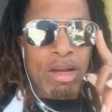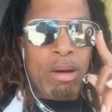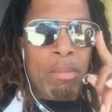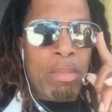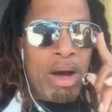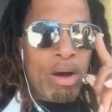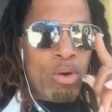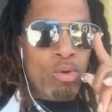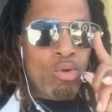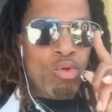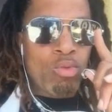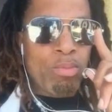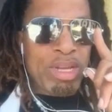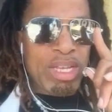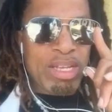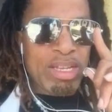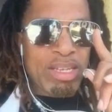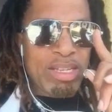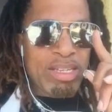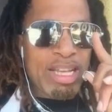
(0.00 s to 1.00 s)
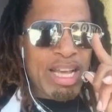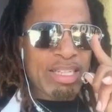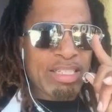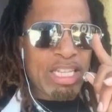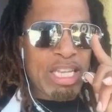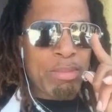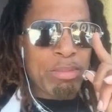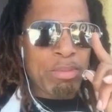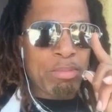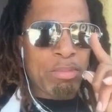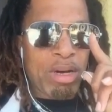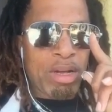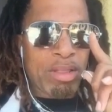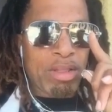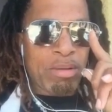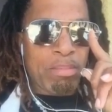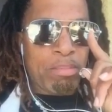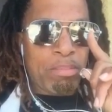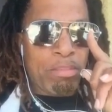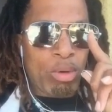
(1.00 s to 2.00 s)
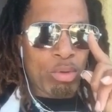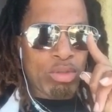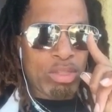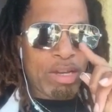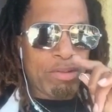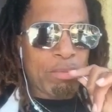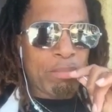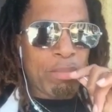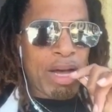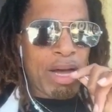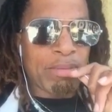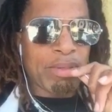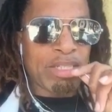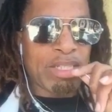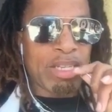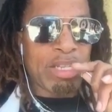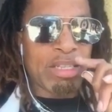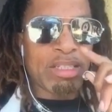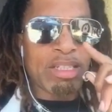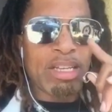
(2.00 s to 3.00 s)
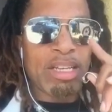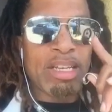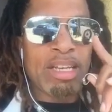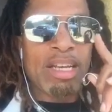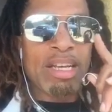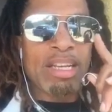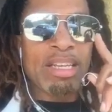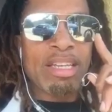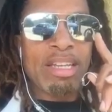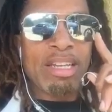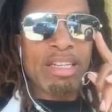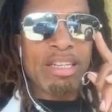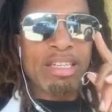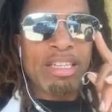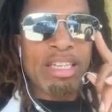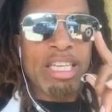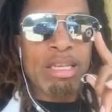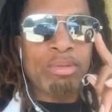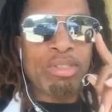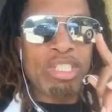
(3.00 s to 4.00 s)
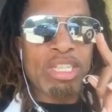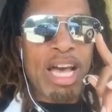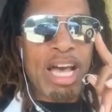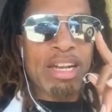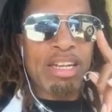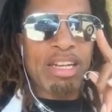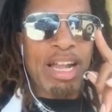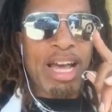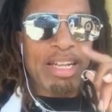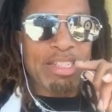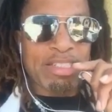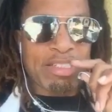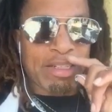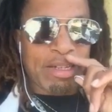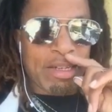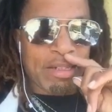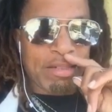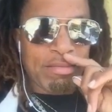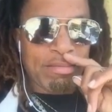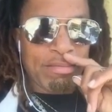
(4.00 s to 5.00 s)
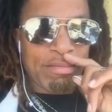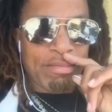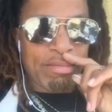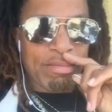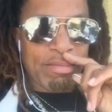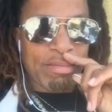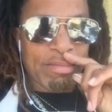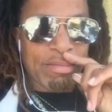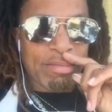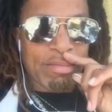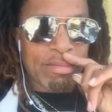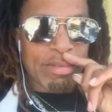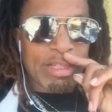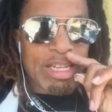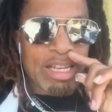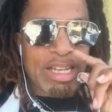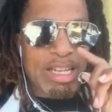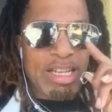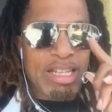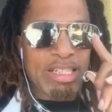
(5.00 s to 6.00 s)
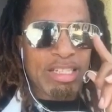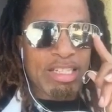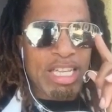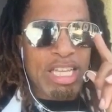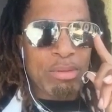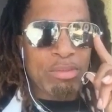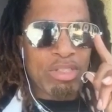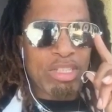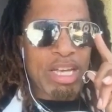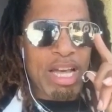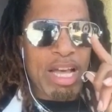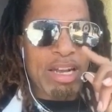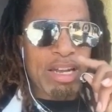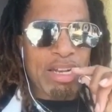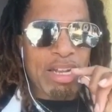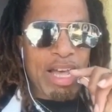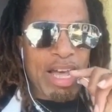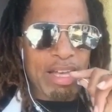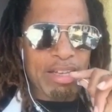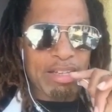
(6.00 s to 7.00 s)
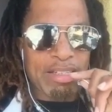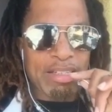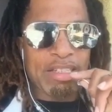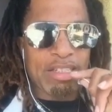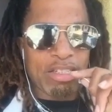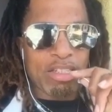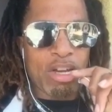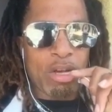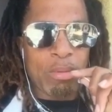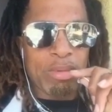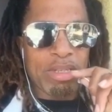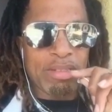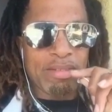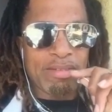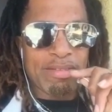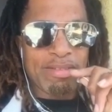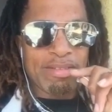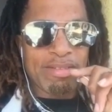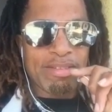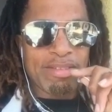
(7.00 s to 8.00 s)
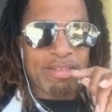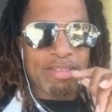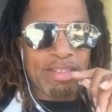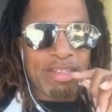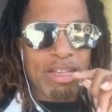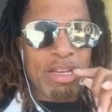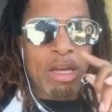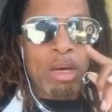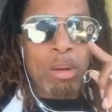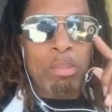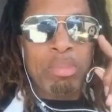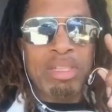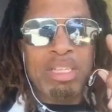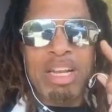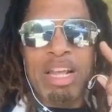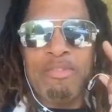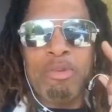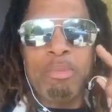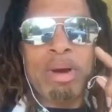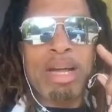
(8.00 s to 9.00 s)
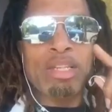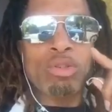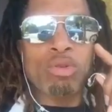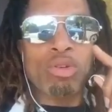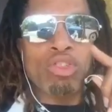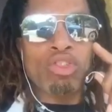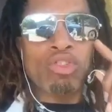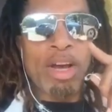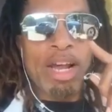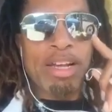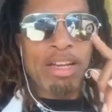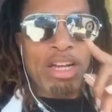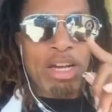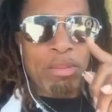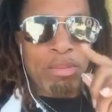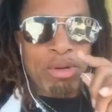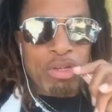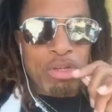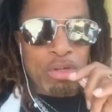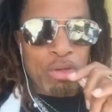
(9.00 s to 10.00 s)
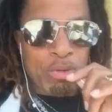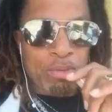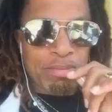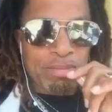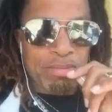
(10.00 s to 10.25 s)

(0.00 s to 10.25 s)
My Umi, Yasim's mother, Mos Def's mom says, keep shining light, son. Just keep shining light. It's coming. But then everybody's going to try to come to you.